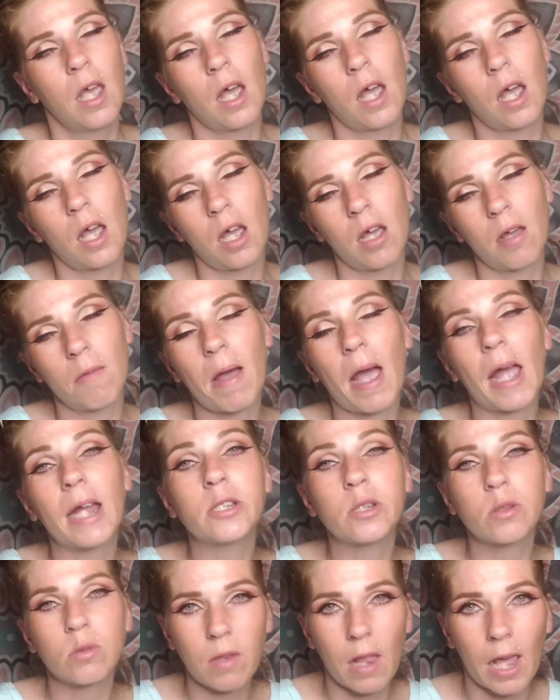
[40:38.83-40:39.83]
I
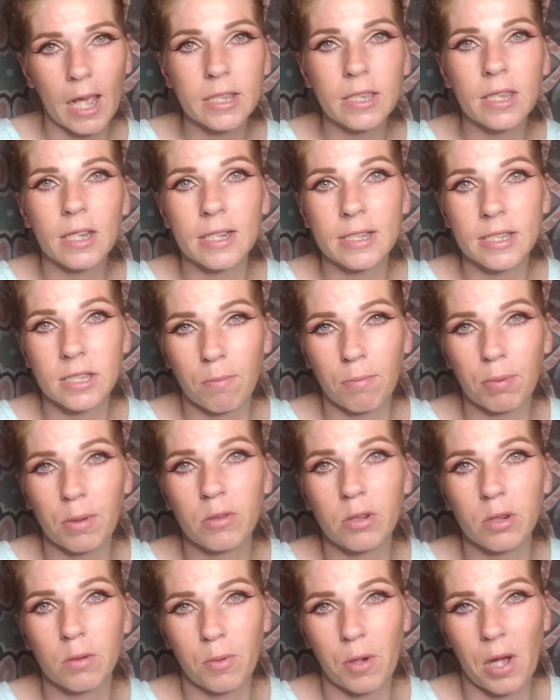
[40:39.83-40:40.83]
do like that it's a
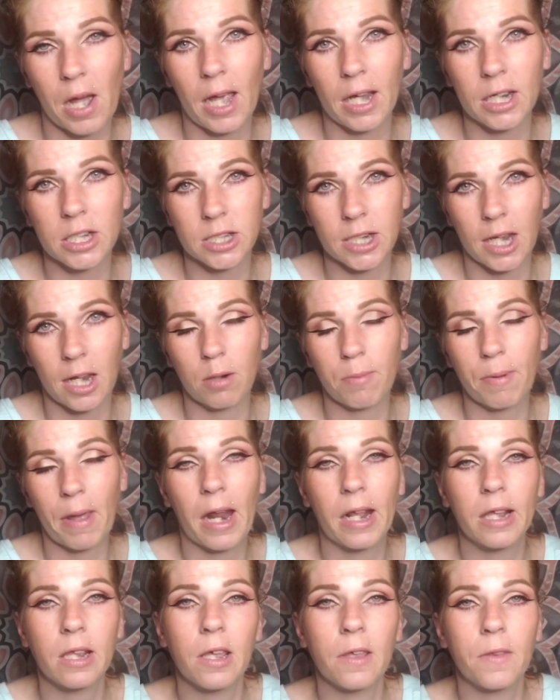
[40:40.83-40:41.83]
buildable eyeshadow
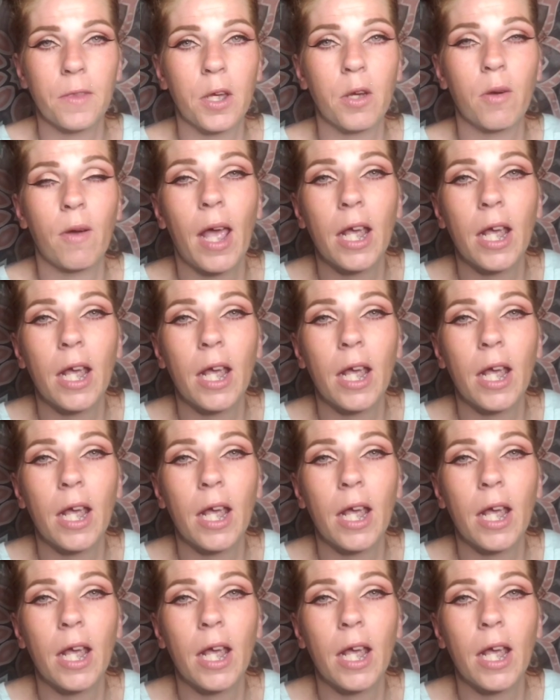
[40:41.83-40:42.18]
palette, though.